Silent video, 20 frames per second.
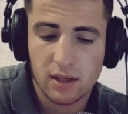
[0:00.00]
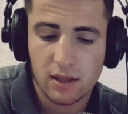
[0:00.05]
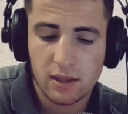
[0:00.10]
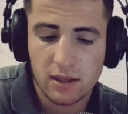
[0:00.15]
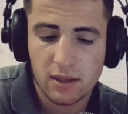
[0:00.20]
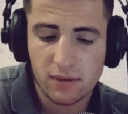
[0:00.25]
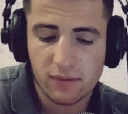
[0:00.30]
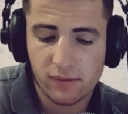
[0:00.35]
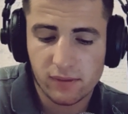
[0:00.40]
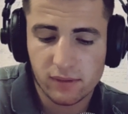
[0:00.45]

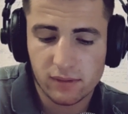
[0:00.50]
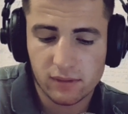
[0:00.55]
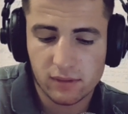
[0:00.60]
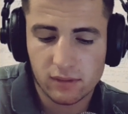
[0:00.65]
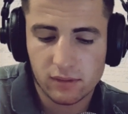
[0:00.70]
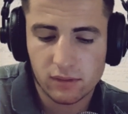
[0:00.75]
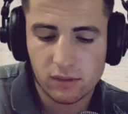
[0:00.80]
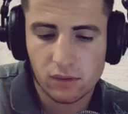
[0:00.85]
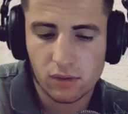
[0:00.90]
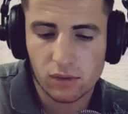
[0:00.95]

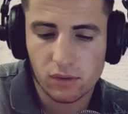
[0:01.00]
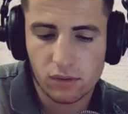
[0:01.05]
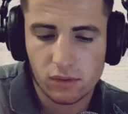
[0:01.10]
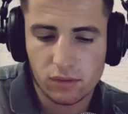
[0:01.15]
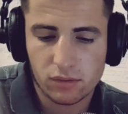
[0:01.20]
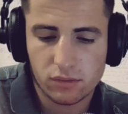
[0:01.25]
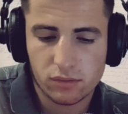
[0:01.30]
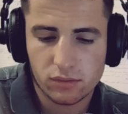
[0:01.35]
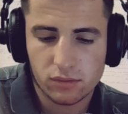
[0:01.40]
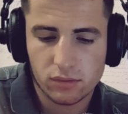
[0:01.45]
even
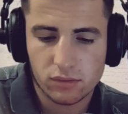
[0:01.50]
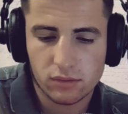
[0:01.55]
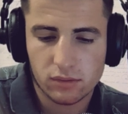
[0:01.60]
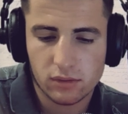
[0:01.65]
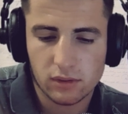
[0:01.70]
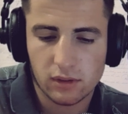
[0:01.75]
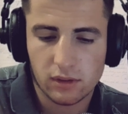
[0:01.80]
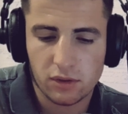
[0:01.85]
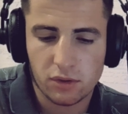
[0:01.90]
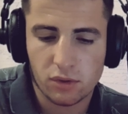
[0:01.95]
though
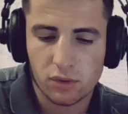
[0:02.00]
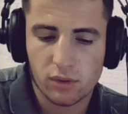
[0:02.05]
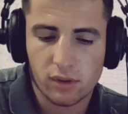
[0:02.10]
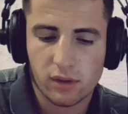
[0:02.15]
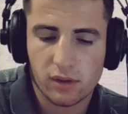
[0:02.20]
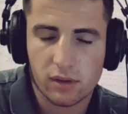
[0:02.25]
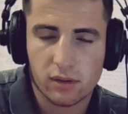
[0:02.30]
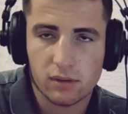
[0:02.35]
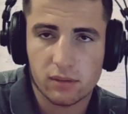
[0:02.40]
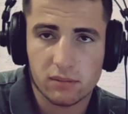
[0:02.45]
you
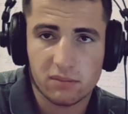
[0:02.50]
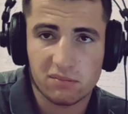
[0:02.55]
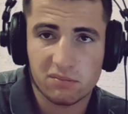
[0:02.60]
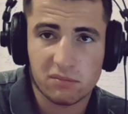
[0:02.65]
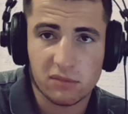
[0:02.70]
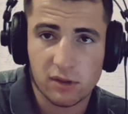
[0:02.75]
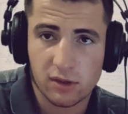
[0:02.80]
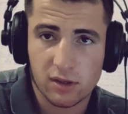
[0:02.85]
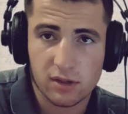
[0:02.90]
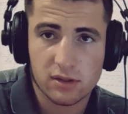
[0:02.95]
are
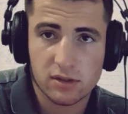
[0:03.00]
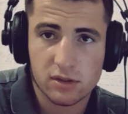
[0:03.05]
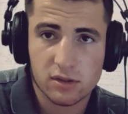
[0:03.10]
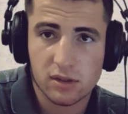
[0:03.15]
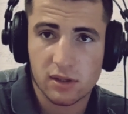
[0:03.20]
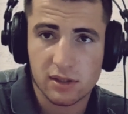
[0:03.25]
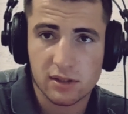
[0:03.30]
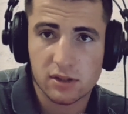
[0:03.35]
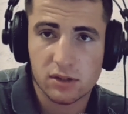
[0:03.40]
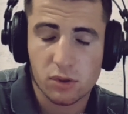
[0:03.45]
not
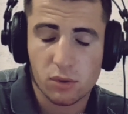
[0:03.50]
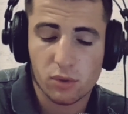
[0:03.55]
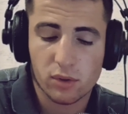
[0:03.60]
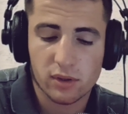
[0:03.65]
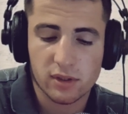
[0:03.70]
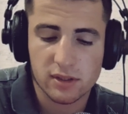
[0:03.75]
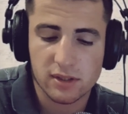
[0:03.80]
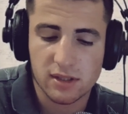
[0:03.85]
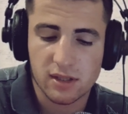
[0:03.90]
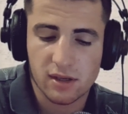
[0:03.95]
as
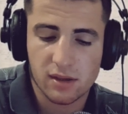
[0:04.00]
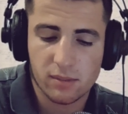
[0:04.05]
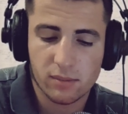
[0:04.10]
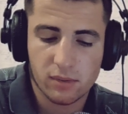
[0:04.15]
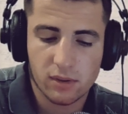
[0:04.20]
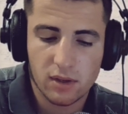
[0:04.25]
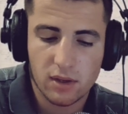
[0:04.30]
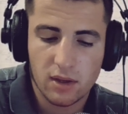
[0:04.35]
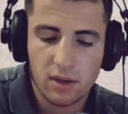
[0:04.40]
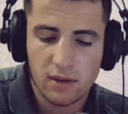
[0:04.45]
strong as
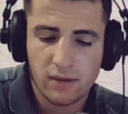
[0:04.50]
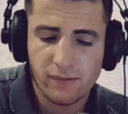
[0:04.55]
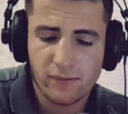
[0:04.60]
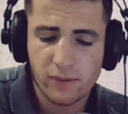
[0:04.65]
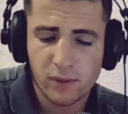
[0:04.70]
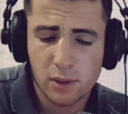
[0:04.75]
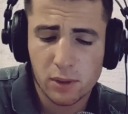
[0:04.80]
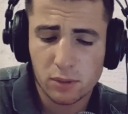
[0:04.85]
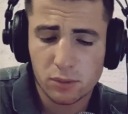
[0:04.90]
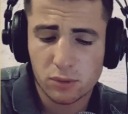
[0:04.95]
them, if
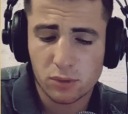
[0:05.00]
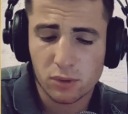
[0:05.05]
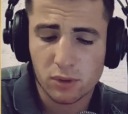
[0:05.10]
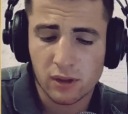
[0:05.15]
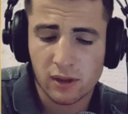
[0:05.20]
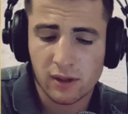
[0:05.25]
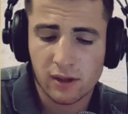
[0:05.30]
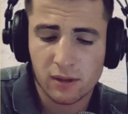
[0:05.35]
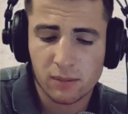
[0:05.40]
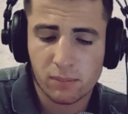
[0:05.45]
you go to
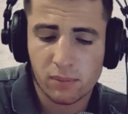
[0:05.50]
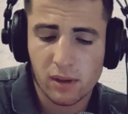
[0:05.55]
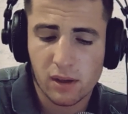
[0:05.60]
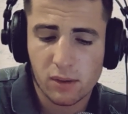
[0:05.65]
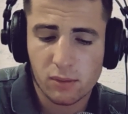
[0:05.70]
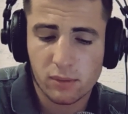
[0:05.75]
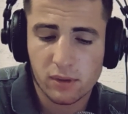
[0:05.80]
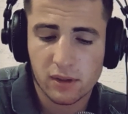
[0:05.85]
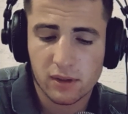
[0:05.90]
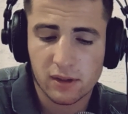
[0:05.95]
clan
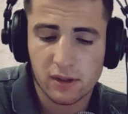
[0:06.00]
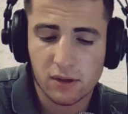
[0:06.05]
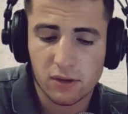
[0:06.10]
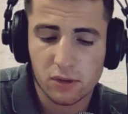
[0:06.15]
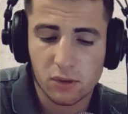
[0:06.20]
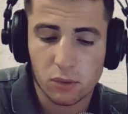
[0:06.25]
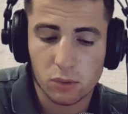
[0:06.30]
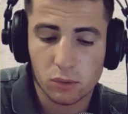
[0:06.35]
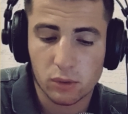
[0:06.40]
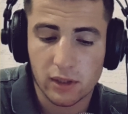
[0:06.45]
power and then you
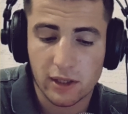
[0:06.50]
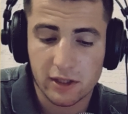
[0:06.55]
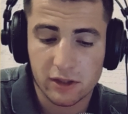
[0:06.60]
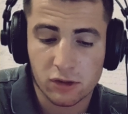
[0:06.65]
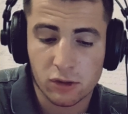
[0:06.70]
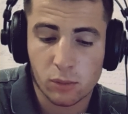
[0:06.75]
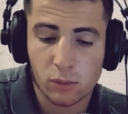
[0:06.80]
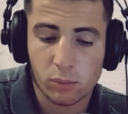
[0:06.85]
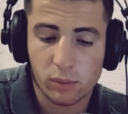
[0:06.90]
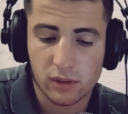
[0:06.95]
go to like
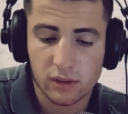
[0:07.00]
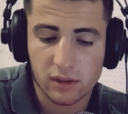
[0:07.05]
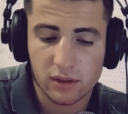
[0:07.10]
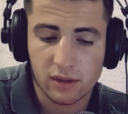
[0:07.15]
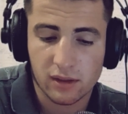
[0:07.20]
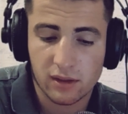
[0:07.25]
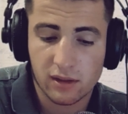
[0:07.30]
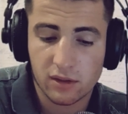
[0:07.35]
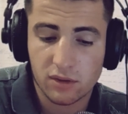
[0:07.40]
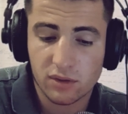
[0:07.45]
top 1
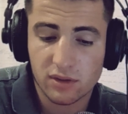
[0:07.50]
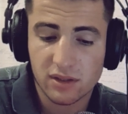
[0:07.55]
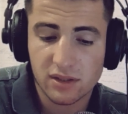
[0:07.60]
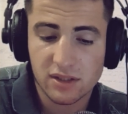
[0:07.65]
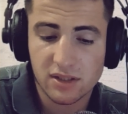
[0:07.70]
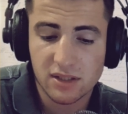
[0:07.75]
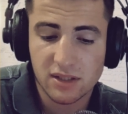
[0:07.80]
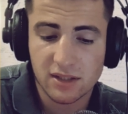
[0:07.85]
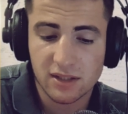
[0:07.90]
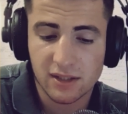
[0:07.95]
clan, you can
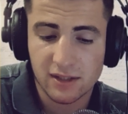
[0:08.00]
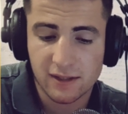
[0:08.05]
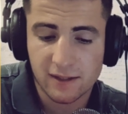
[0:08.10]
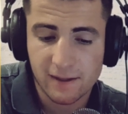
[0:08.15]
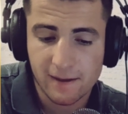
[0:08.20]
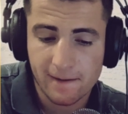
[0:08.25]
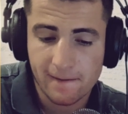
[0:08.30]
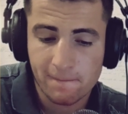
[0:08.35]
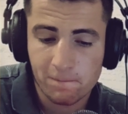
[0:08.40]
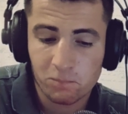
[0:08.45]
see that
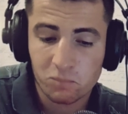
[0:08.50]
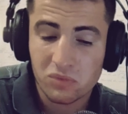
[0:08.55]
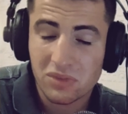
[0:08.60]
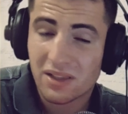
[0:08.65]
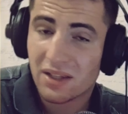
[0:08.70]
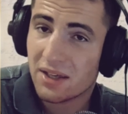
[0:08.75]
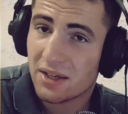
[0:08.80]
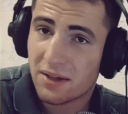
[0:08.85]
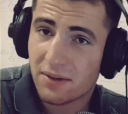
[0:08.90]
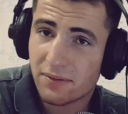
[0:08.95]

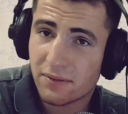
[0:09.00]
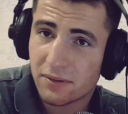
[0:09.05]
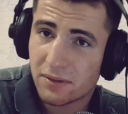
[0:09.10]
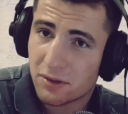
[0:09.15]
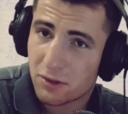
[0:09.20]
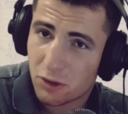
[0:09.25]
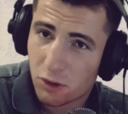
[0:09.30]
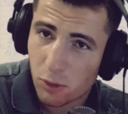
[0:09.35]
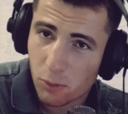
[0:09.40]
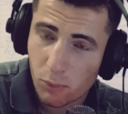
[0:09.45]
even
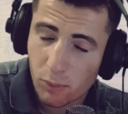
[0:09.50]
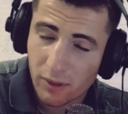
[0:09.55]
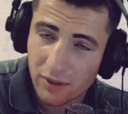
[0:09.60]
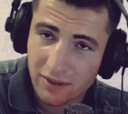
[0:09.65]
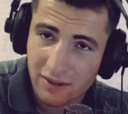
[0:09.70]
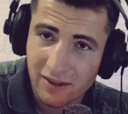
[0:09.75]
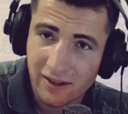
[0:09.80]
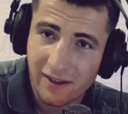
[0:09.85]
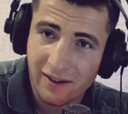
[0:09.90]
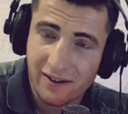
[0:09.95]
the top
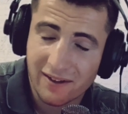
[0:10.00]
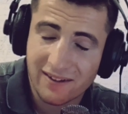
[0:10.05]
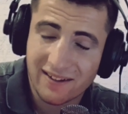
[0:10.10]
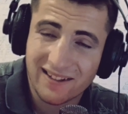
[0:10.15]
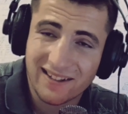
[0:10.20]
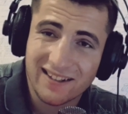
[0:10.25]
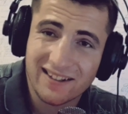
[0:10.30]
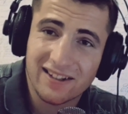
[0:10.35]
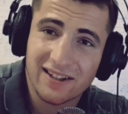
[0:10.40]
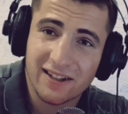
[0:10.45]
1 clan
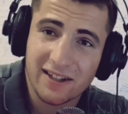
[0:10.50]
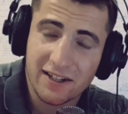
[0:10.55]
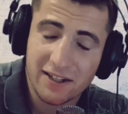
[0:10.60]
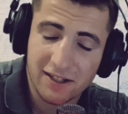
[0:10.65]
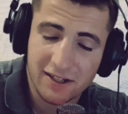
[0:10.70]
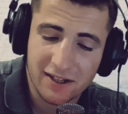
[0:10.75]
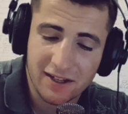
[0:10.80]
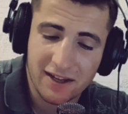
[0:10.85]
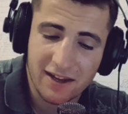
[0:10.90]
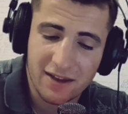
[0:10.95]
in the
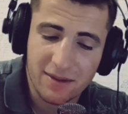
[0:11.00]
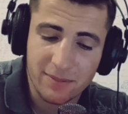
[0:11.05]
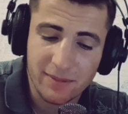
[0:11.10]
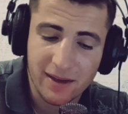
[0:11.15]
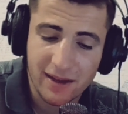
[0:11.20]
later game